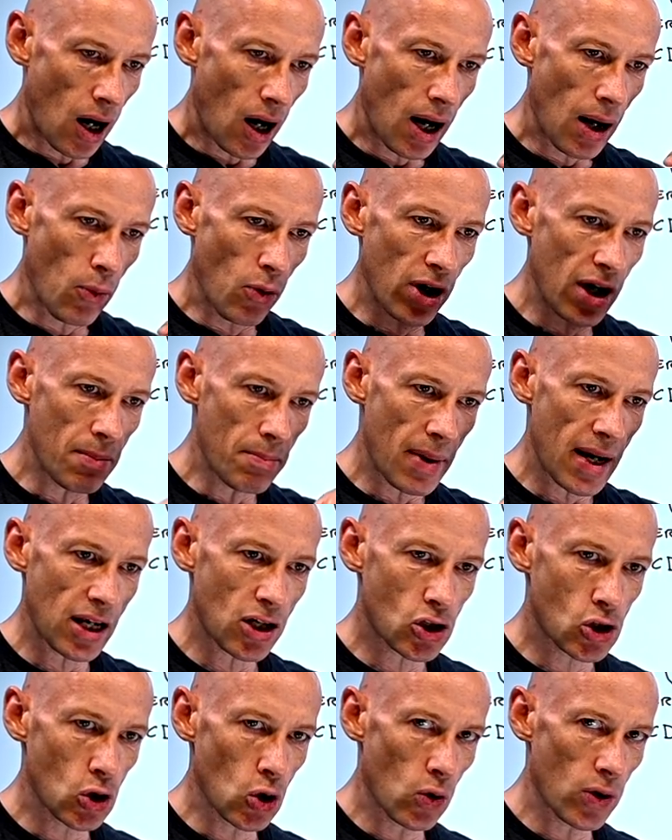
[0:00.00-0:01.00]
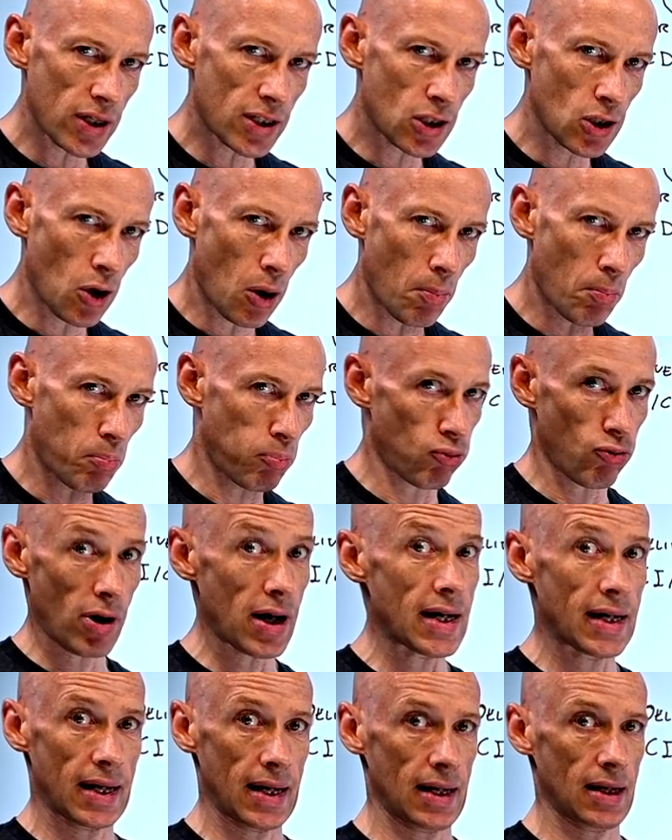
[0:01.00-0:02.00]
I want to make sure it's not
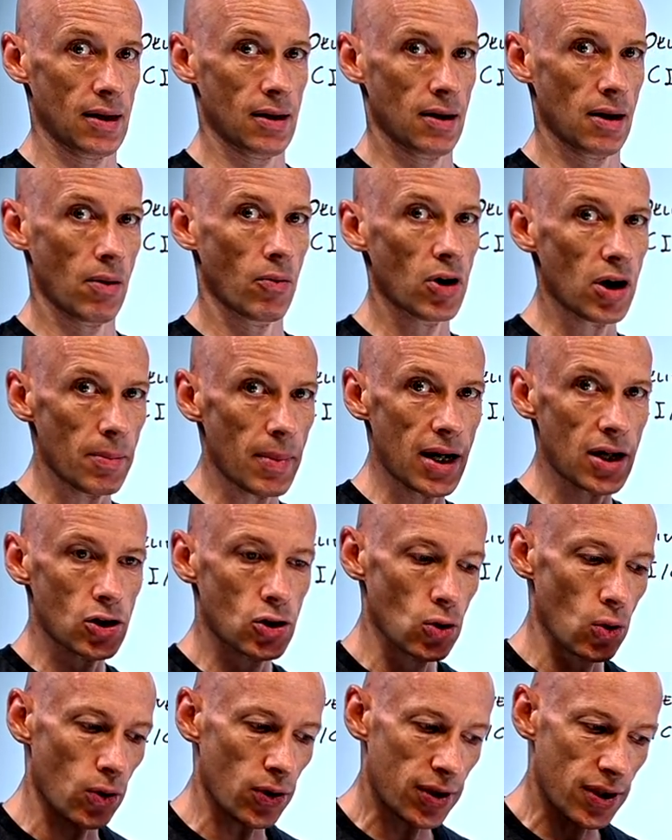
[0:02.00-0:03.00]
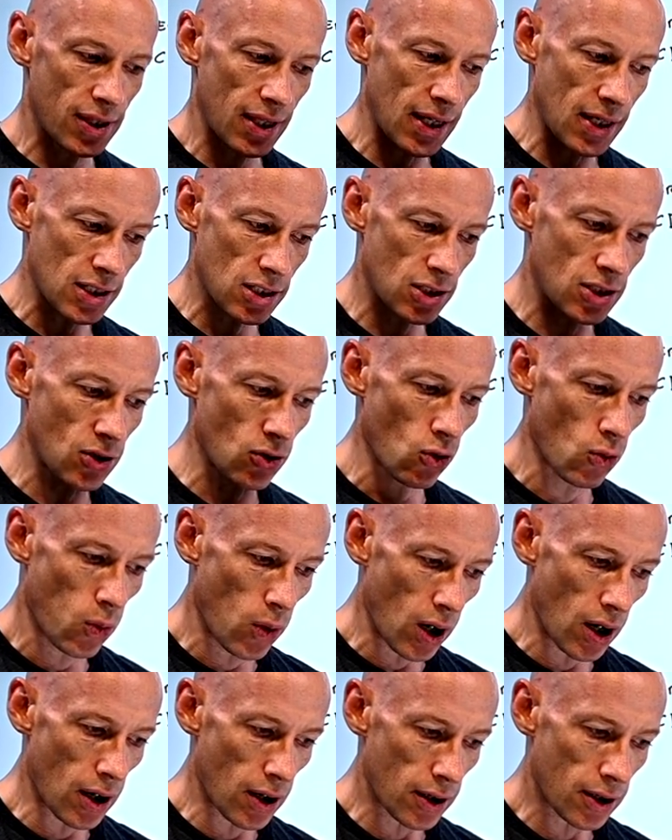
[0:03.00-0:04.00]
breaking. I want to make sure things still
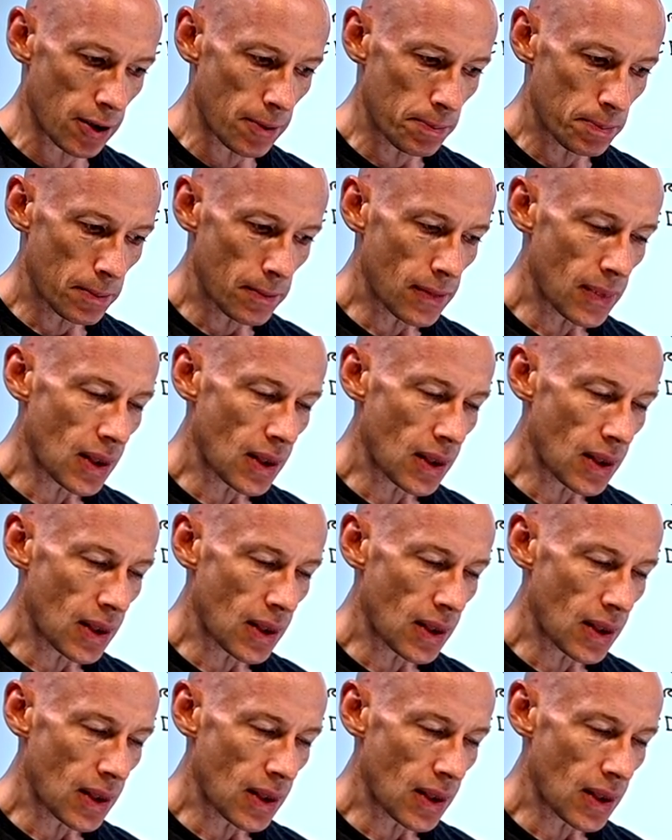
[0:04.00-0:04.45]
work.